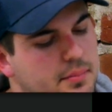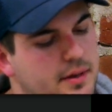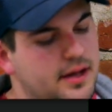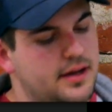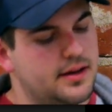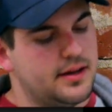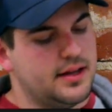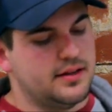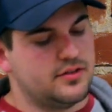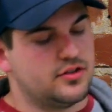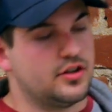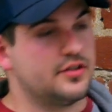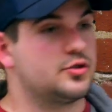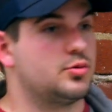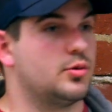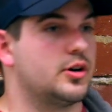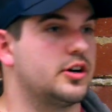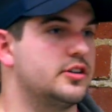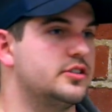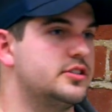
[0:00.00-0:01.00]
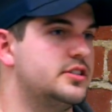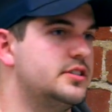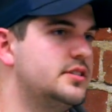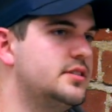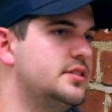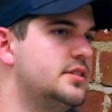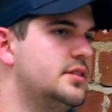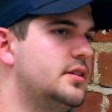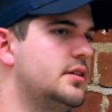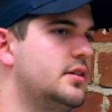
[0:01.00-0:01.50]
But service workers.
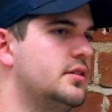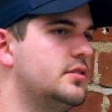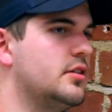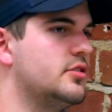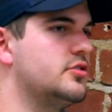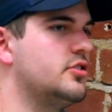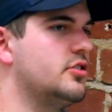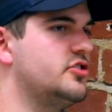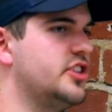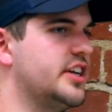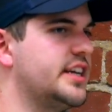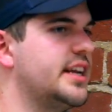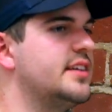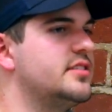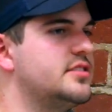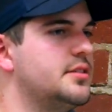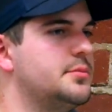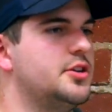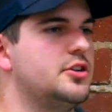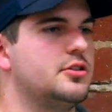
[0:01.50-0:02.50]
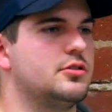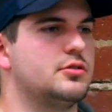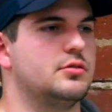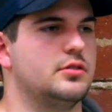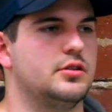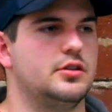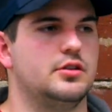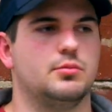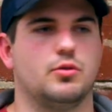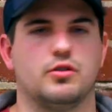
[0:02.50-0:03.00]
So start checking out some of
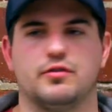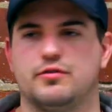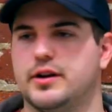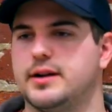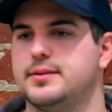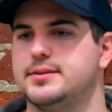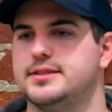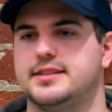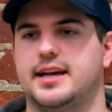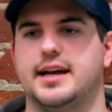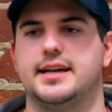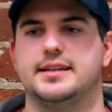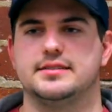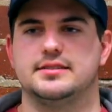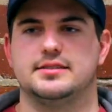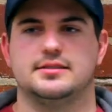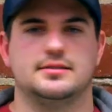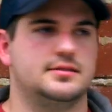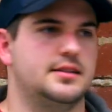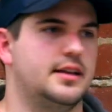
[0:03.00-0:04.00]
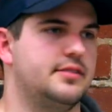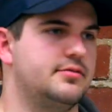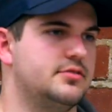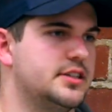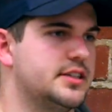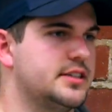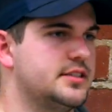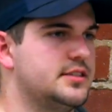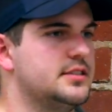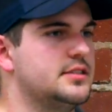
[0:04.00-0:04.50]
your more frequent sites.
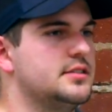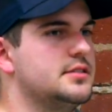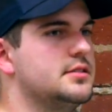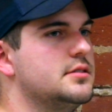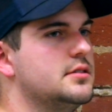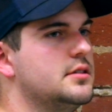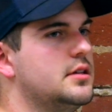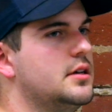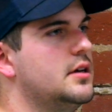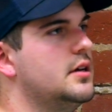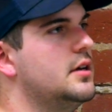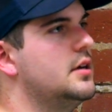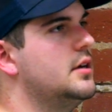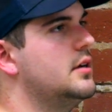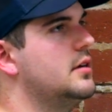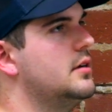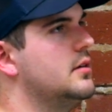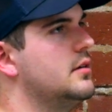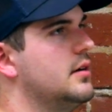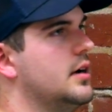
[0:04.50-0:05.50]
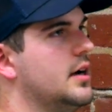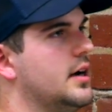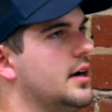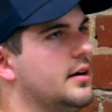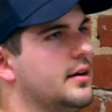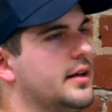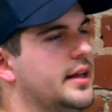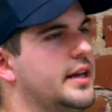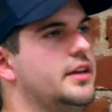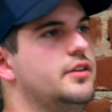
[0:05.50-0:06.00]
Netflix and
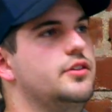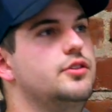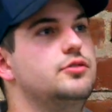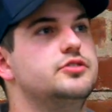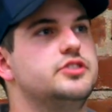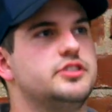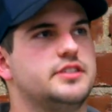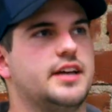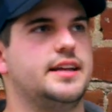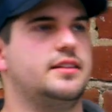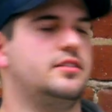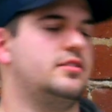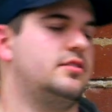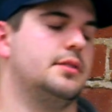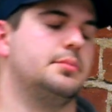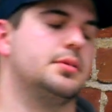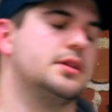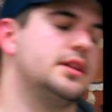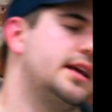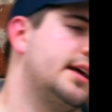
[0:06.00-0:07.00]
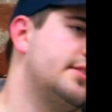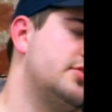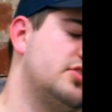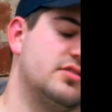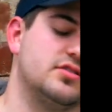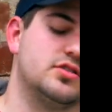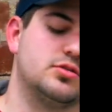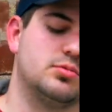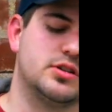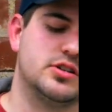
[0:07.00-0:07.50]
any news sites typically have
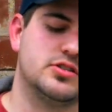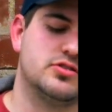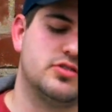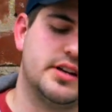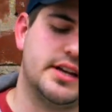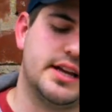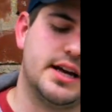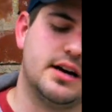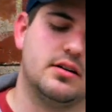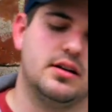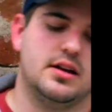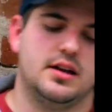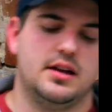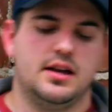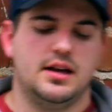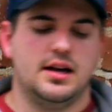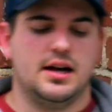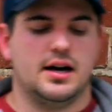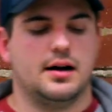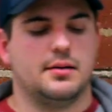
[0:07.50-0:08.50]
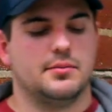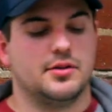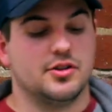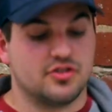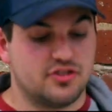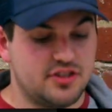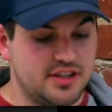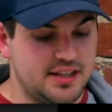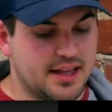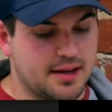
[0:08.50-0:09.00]
service workers right now.
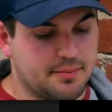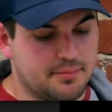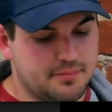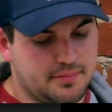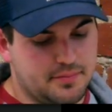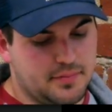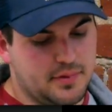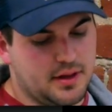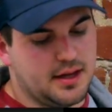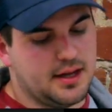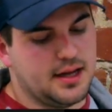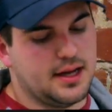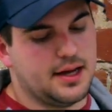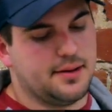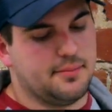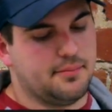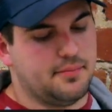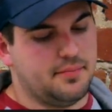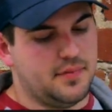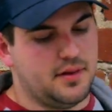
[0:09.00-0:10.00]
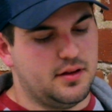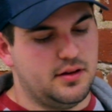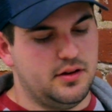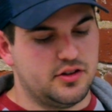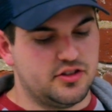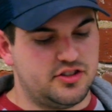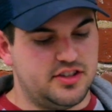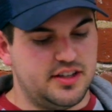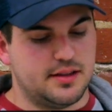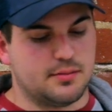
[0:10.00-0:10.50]
You'll see them. And
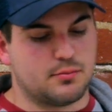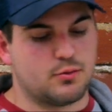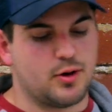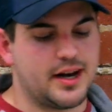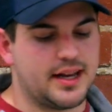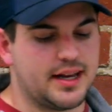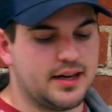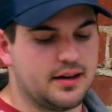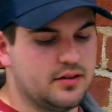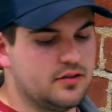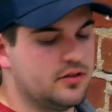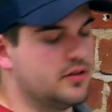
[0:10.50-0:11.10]
you can see them running.